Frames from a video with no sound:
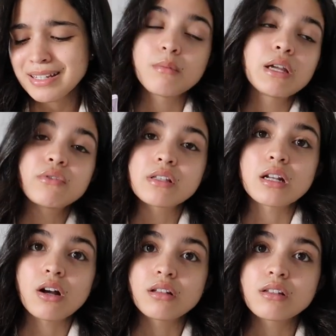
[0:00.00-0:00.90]
The main reason
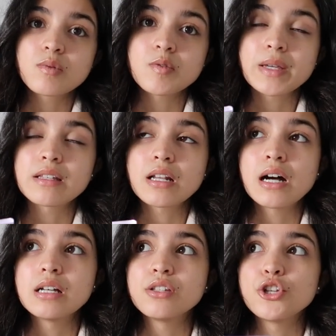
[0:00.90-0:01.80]
I got this was because it
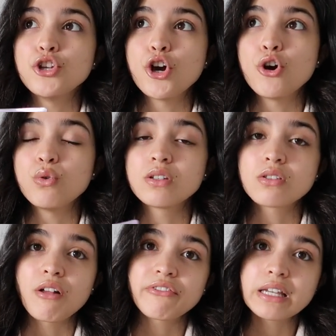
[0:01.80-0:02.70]
has no
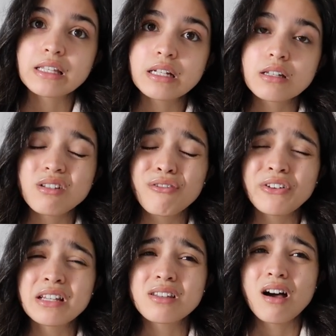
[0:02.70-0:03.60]
sulfates in it. Sulfates,